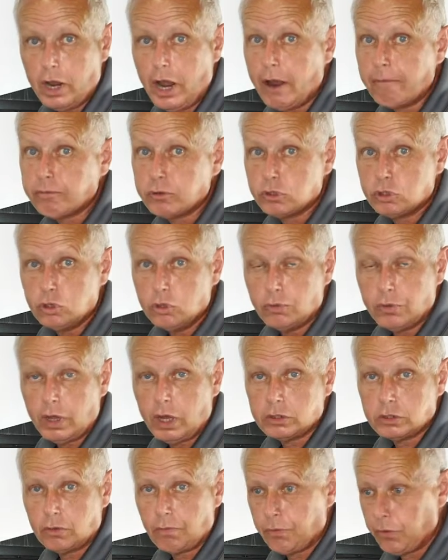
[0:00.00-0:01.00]
after
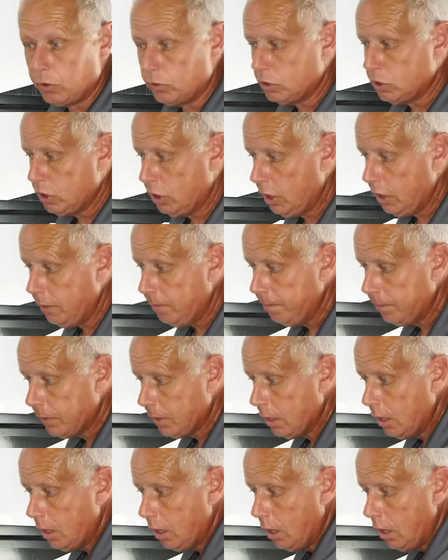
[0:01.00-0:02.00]
2013,
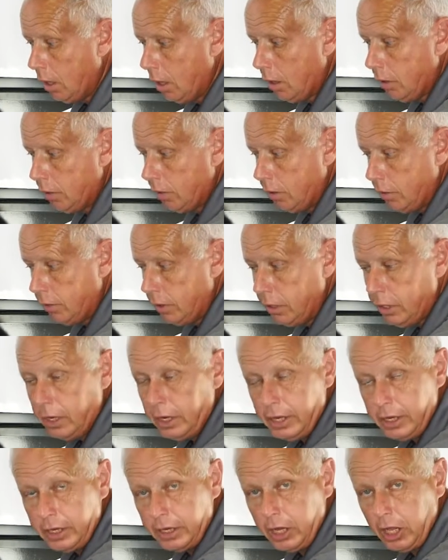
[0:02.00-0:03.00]
the
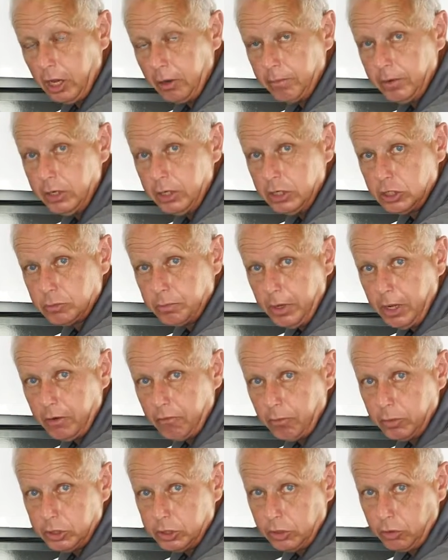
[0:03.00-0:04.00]
heating element is made of
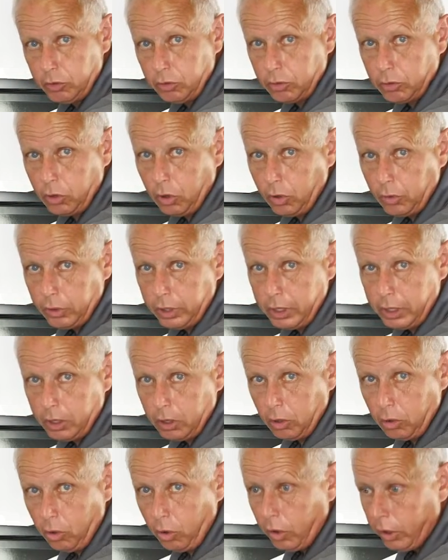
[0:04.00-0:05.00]
a material called ink
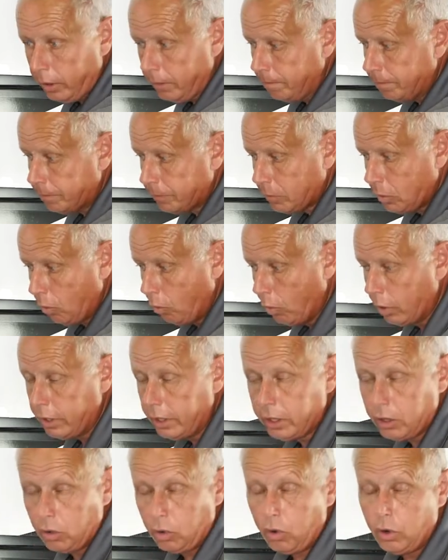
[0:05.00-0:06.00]
alloy. What
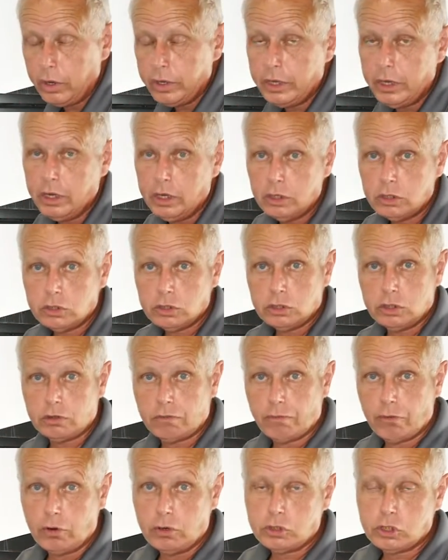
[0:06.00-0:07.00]
ink alloy is, it's
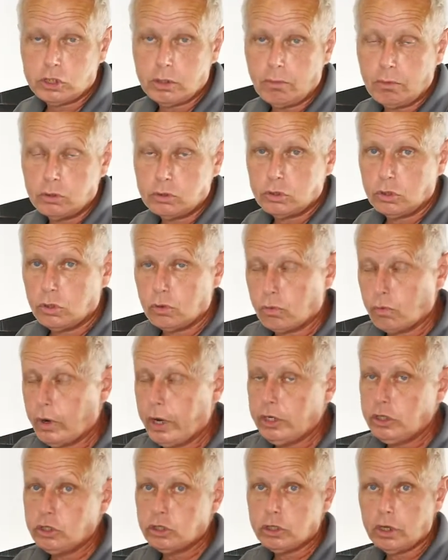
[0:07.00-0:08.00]
very similar to the
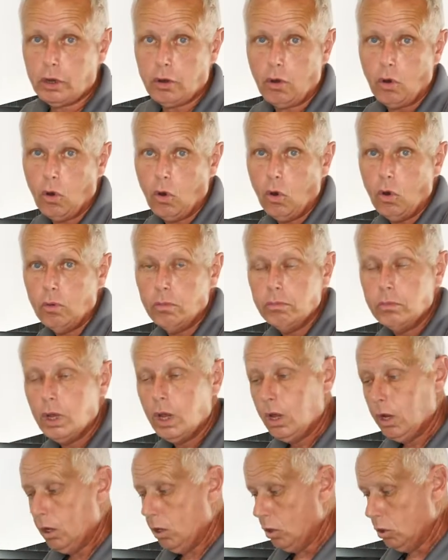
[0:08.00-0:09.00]
ranges at home,
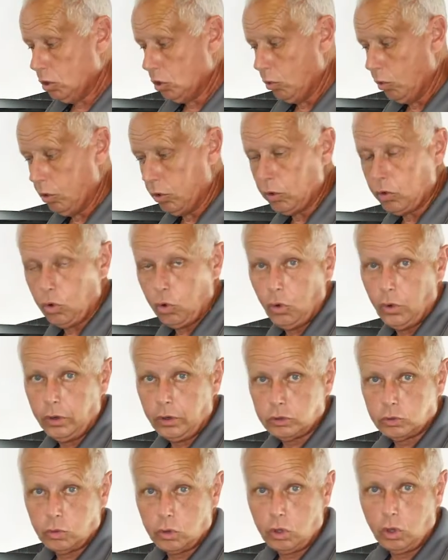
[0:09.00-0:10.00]
to where the
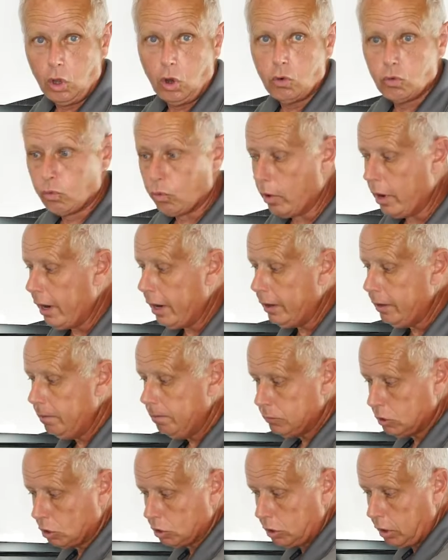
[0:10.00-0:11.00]
coils will glow red,
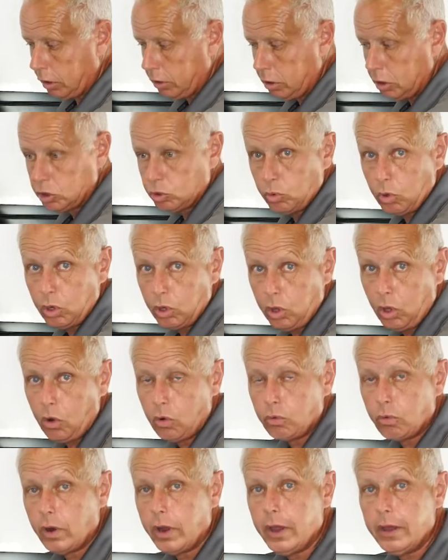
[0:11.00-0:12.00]
just like this will glow
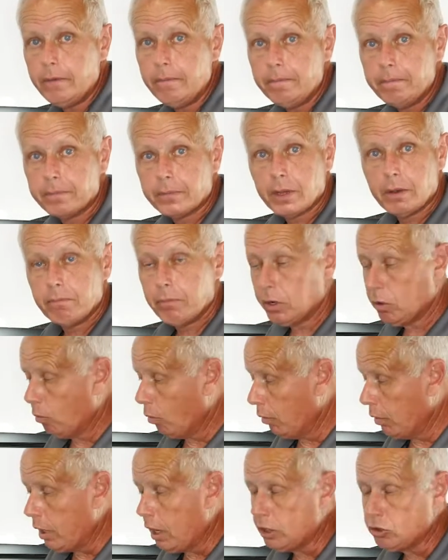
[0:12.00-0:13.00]
red, but it
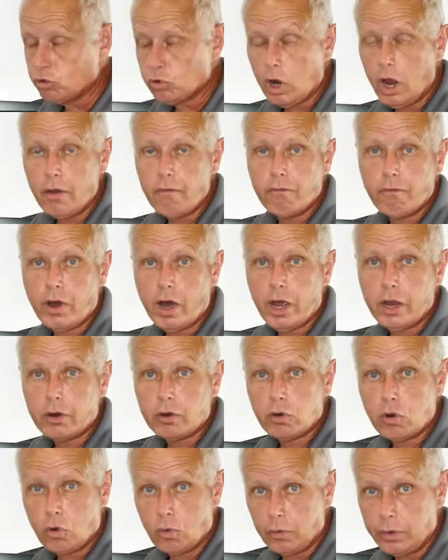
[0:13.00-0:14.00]
will not dry
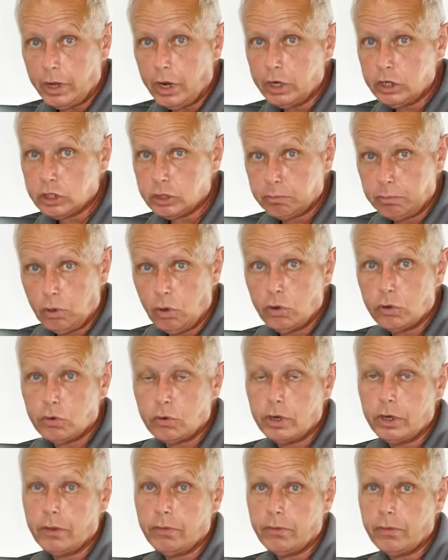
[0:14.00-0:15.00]
fire or will not explode
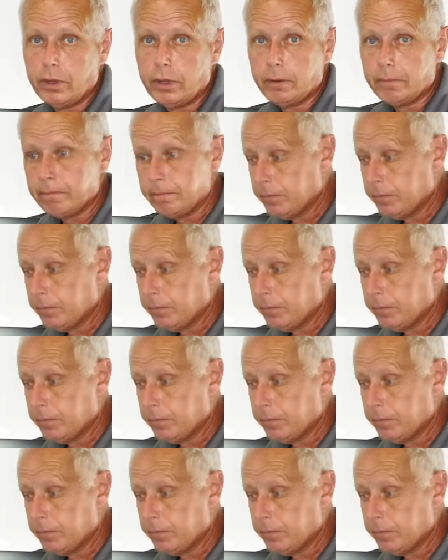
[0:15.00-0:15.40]
or anything.